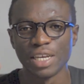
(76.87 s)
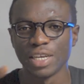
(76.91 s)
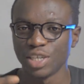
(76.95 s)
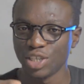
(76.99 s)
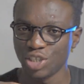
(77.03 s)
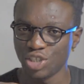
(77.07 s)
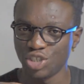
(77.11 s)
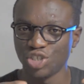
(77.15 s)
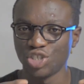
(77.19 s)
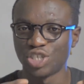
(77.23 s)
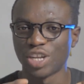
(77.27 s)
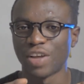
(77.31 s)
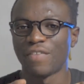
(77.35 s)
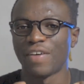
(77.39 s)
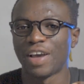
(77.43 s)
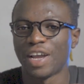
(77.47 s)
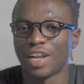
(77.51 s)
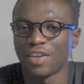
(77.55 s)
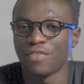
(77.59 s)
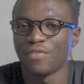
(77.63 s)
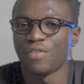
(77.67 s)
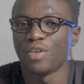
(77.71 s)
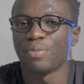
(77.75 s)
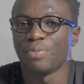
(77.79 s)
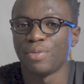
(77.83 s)
You should have heard
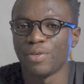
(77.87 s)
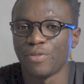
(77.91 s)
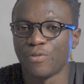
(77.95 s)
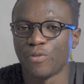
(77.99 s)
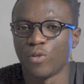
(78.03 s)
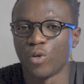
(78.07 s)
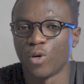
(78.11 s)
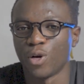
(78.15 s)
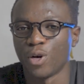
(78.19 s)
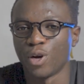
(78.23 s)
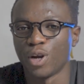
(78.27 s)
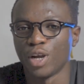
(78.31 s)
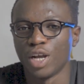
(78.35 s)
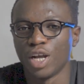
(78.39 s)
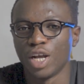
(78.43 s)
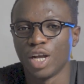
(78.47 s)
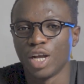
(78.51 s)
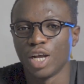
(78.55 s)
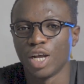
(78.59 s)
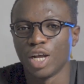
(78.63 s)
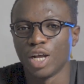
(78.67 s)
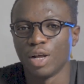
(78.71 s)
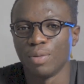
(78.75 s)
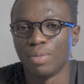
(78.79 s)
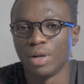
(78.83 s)
of it before,
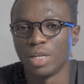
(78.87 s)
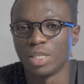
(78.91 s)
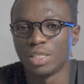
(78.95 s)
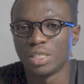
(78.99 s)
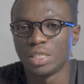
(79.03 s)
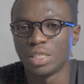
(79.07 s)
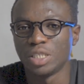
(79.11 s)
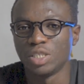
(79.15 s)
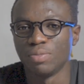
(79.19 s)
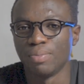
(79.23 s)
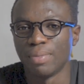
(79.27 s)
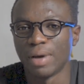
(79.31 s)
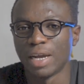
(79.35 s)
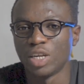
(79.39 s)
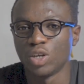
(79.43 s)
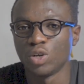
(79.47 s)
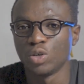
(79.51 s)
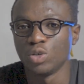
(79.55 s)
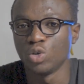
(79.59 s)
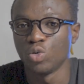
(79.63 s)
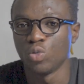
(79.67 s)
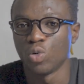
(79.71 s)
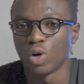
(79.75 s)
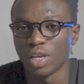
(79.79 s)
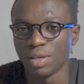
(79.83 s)
but you might not
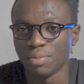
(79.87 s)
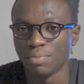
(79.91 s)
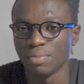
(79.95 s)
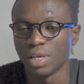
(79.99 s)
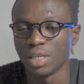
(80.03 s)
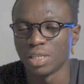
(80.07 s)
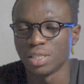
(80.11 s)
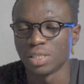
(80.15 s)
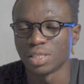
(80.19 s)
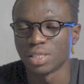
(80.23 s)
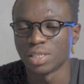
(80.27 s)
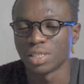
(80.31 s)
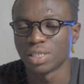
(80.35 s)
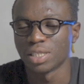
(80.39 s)
know what it means.